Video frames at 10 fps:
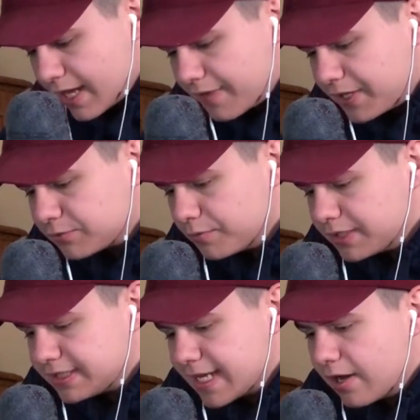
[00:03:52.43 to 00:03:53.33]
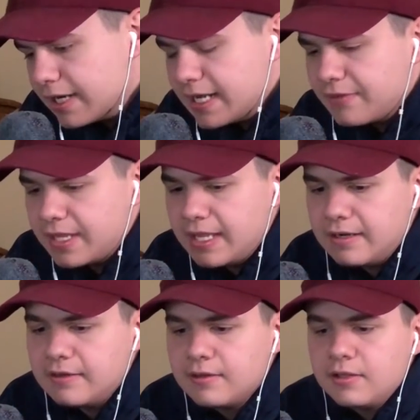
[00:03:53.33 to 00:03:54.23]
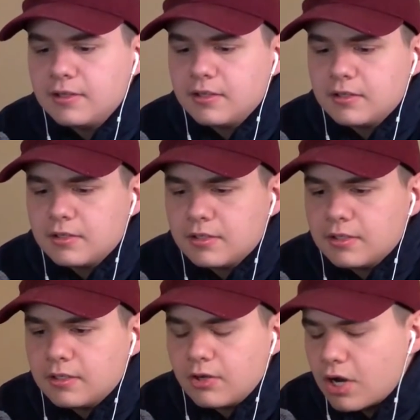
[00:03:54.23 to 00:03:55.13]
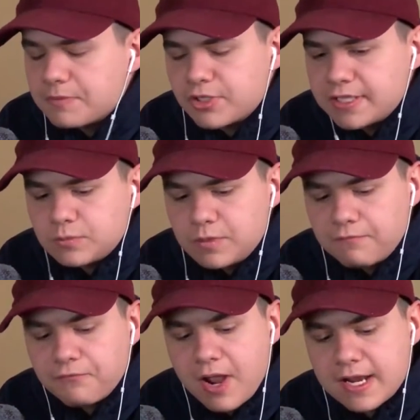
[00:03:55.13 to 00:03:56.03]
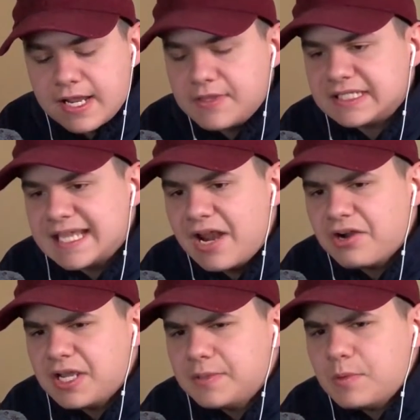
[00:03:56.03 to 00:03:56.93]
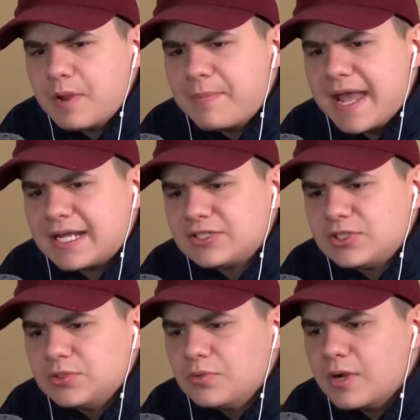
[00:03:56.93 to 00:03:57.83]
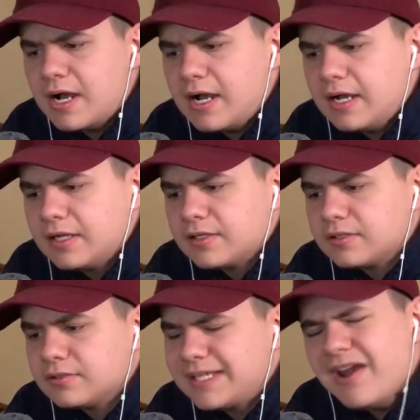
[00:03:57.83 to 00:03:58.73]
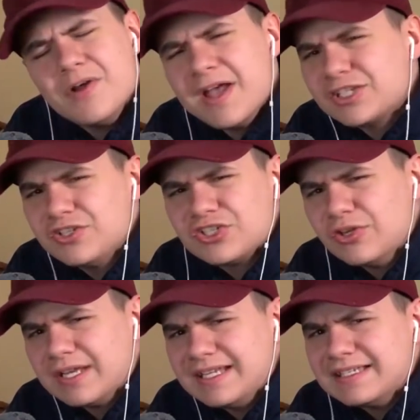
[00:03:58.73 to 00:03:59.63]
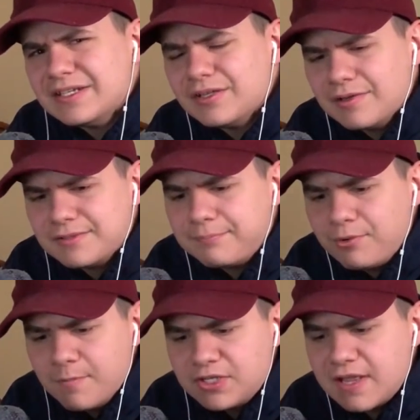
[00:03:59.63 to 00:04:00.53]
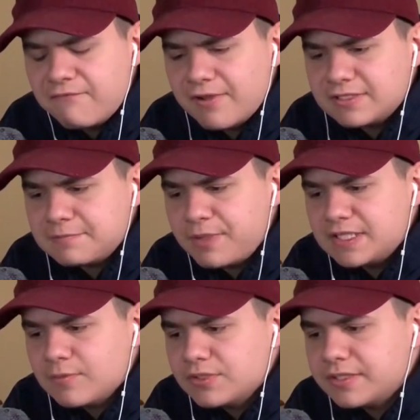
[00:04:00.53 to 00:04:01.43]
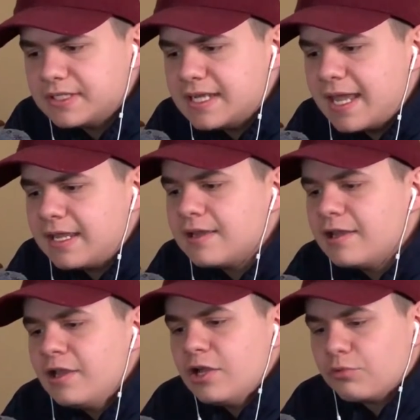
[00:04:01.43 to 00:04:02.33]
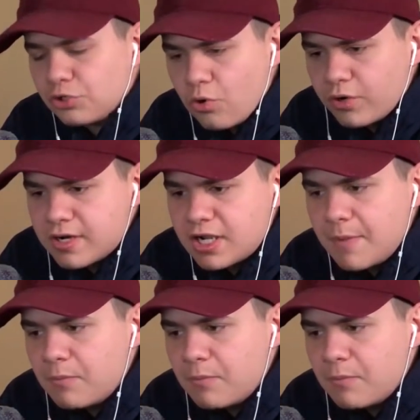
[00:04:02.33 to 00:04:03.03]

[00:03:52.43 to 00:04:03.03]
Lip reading: yeah, that's what we did Saturday, and then, that's what we did Friday, and then Saturday we went back to, Saturday we actually just took it easy. It was pretty much at Fuzzy's place most of the day. Recorded a